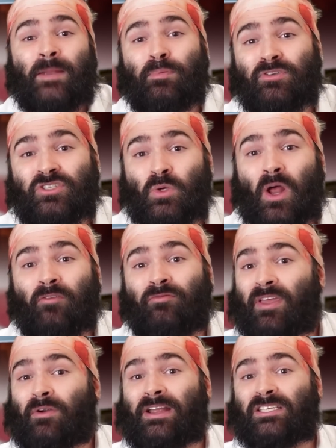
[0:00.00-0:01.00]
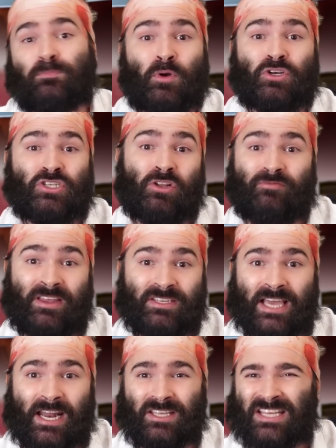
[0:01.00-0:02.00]
in pursuit of various personal
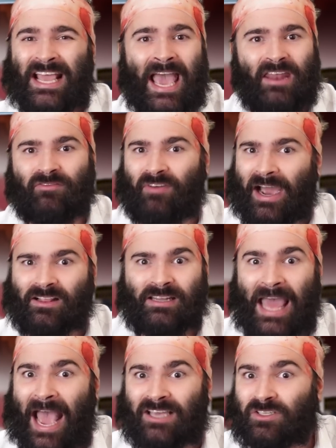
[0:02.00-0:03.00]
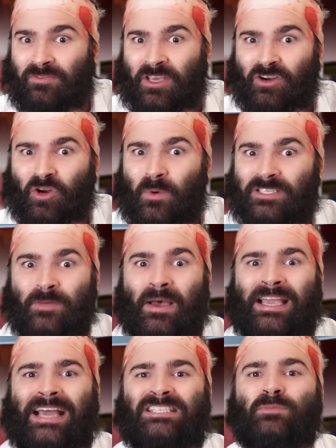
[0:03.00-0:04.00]
vendettas and violent acts of heroism
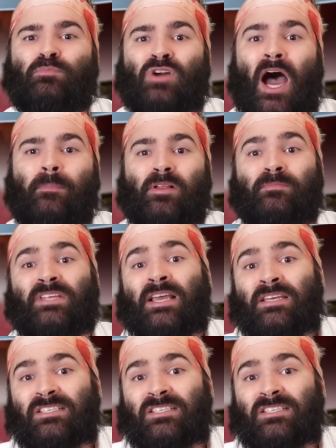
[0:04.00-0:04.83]
against problems